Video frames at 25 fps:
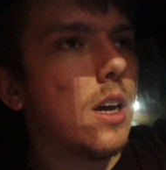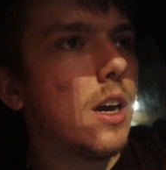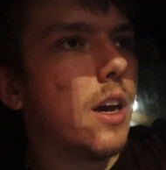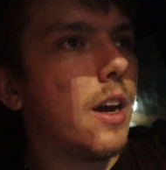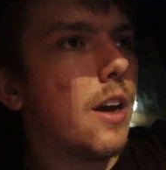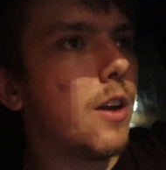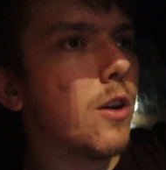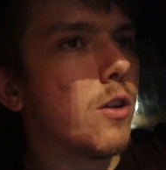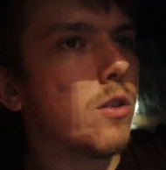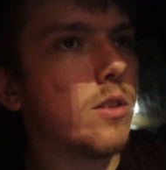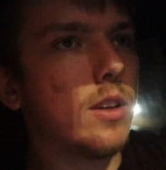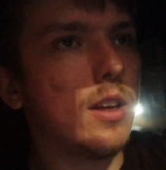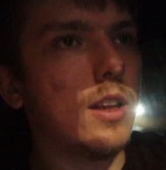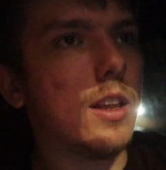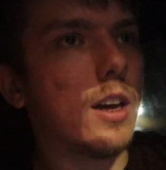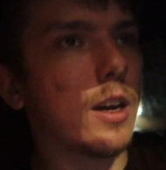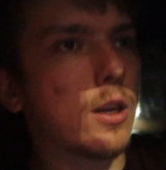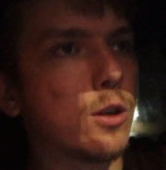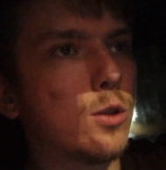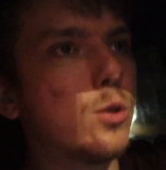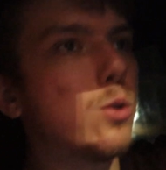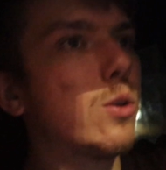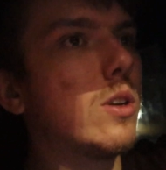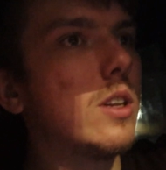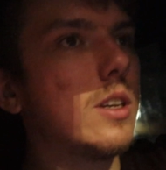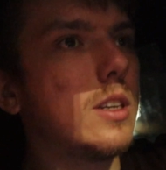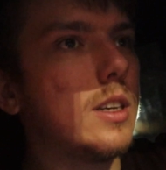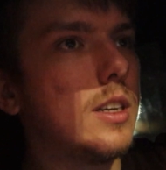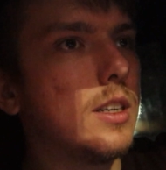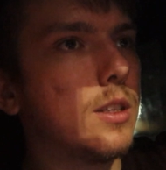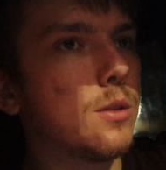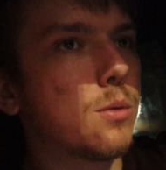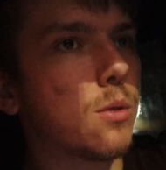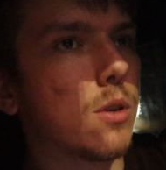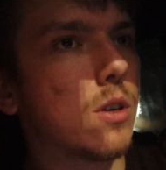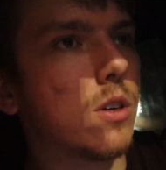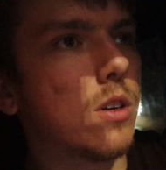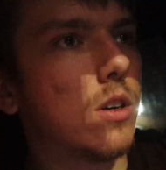and only like 2
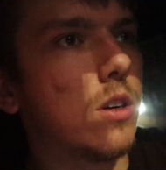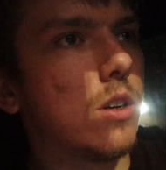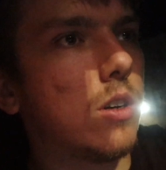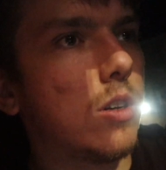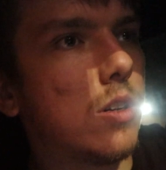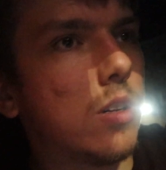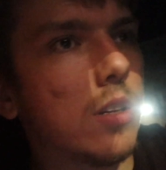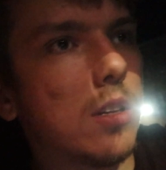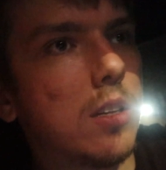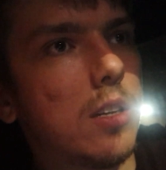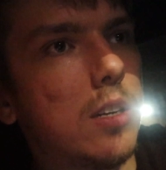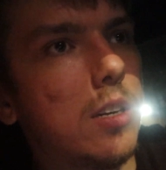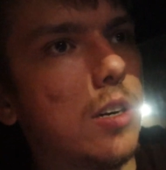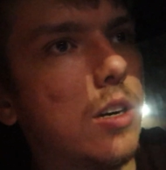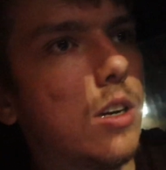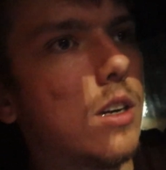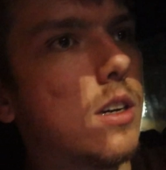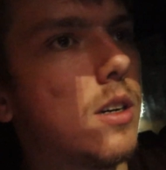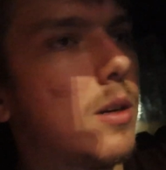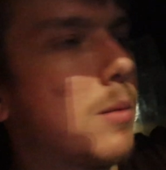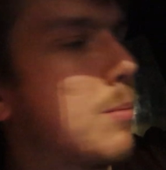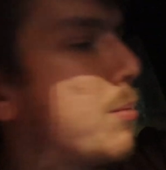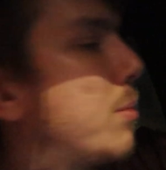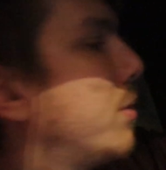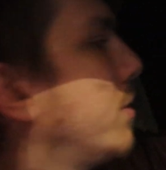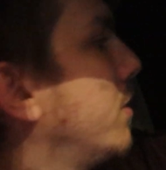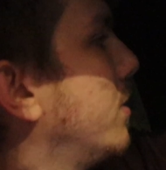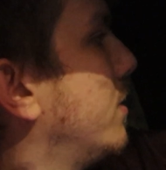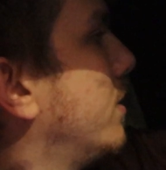LEDs were lighting up.